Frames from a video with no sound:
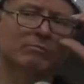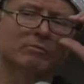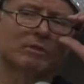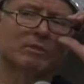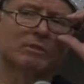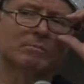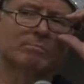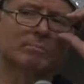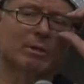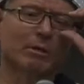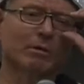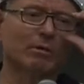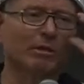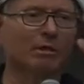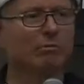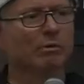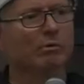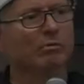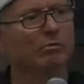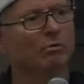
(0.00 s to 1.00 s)
of despair,
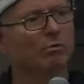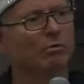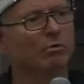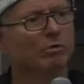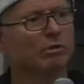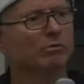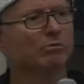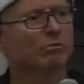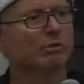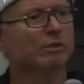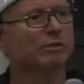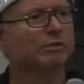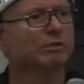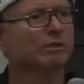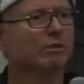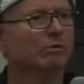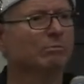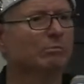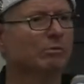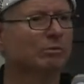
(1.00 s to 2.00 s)
that we would go and do this
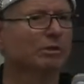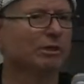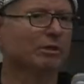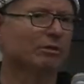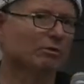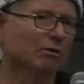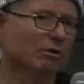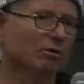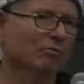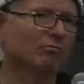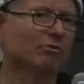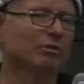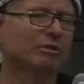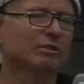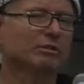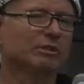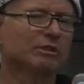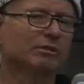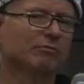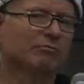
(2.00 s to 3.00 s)
ceremony and call for
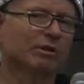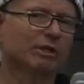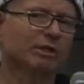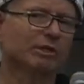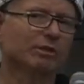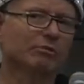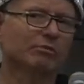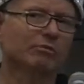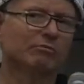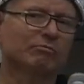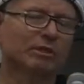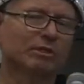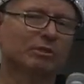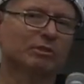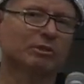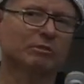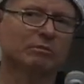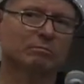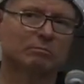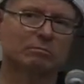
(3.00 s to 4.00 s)
this divine
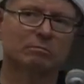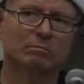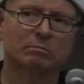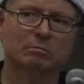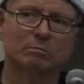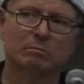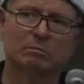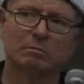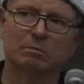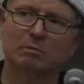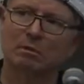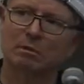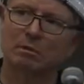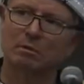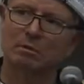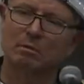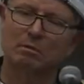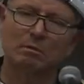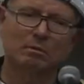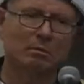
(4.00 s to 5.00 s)
intervention.
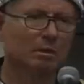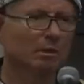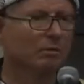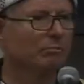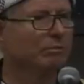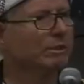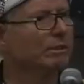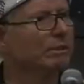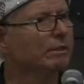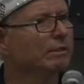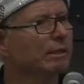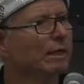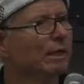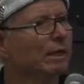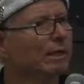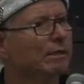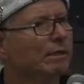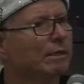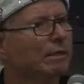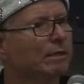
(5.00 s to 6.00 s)
And we did
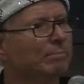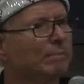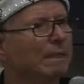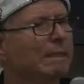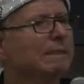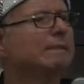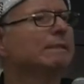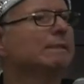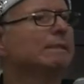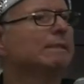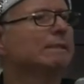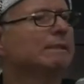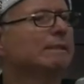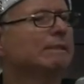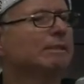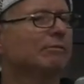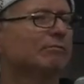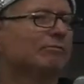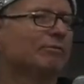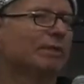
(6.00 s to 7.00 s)
that on May 6th
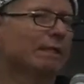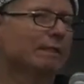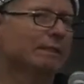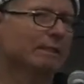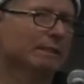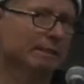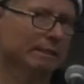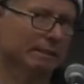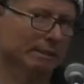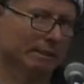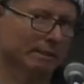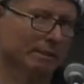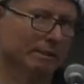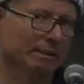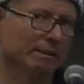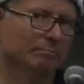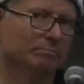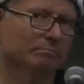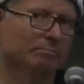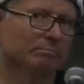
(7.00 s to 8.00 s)
of
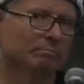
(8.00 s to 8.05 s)
1990.